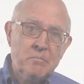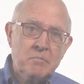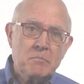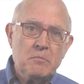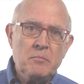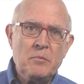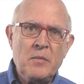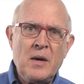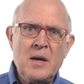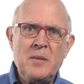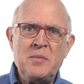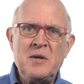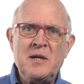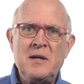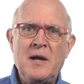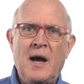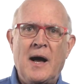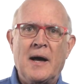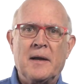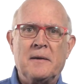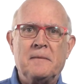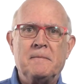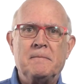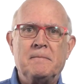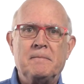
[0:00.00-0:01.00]
Maybe
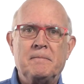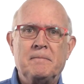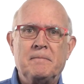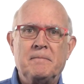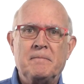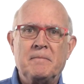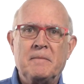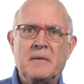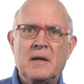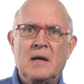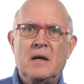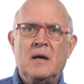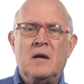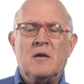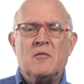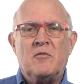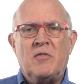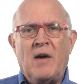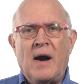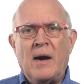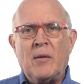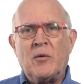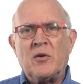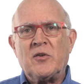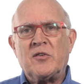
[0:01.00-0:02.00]
not.
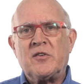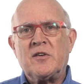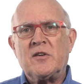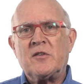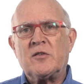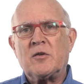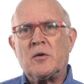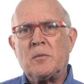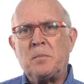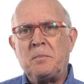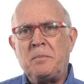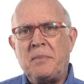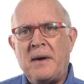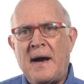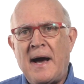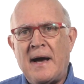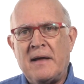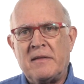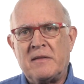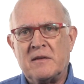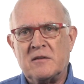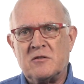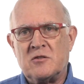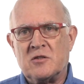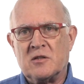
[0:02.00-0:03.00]
Viruses are
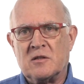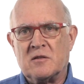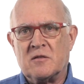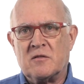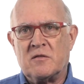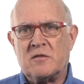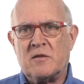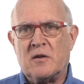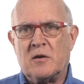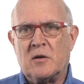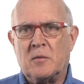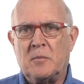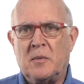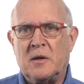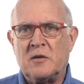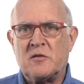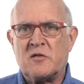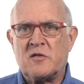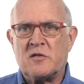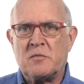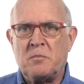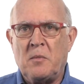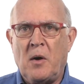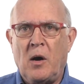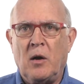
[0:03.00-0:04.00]
pathogens that are much
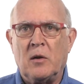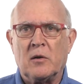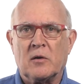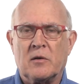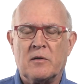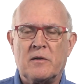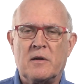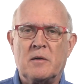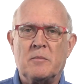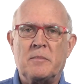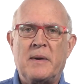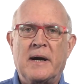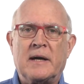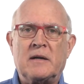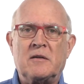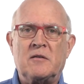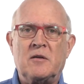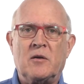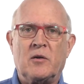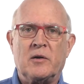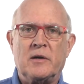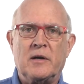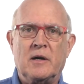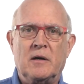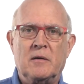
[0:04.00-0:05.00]
smaller than
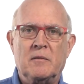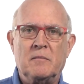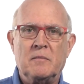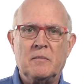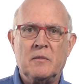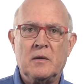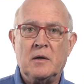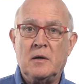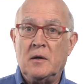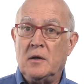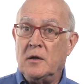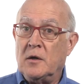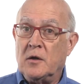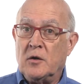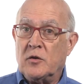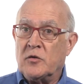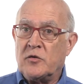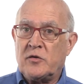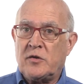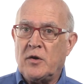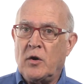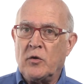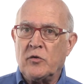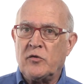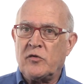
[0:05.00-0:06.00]
bacteria.
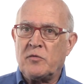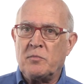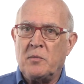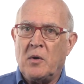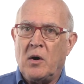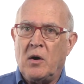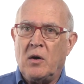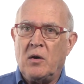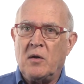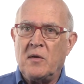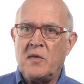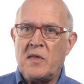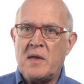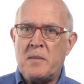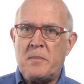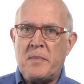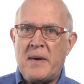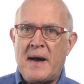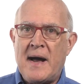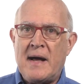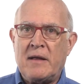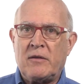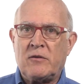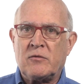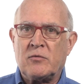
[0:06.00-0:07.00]
So small they
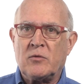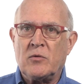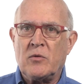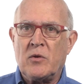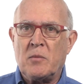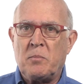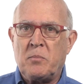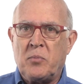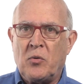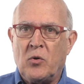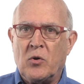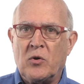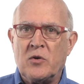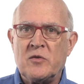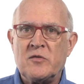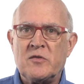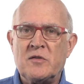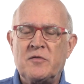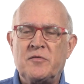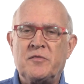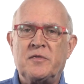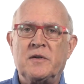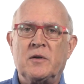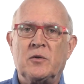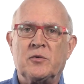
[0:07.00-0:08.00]
pass through the pores
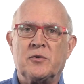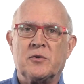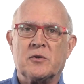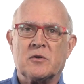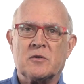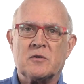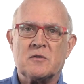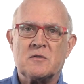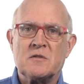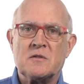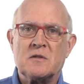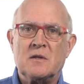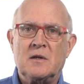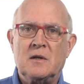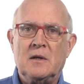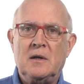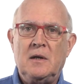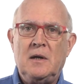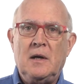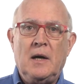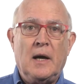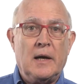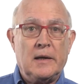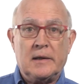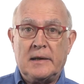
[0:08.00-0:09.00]
of filters
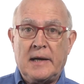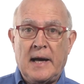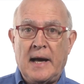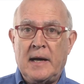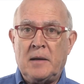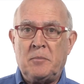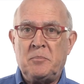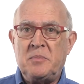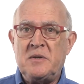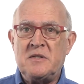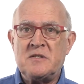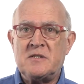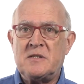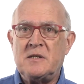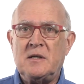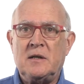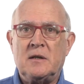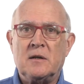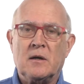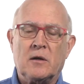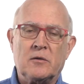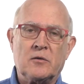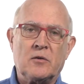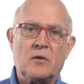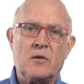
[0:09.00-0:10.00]
and can't be seen
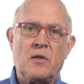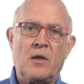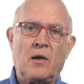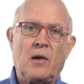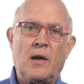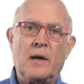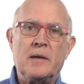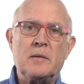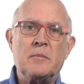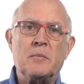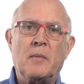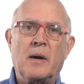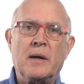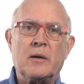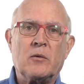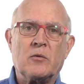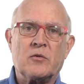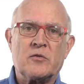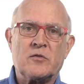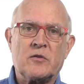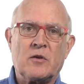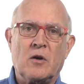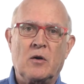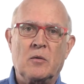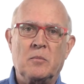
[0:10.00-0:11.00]
under the light
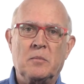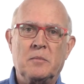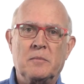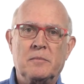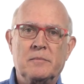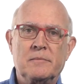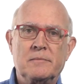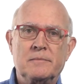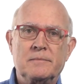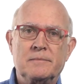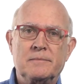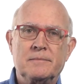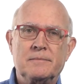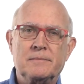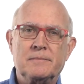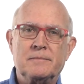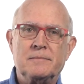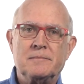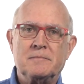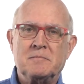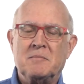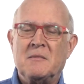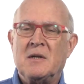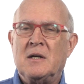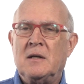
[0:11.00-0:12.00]
microscope.
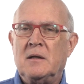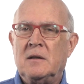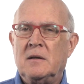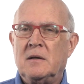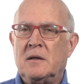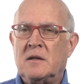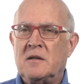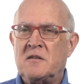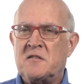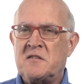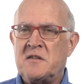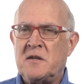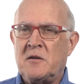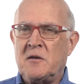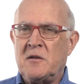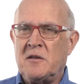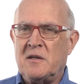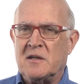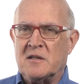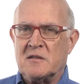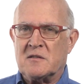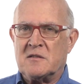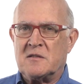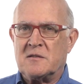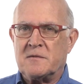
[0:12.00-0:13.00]
Consider
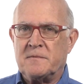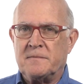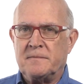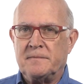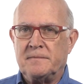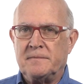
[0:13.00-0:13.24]
this.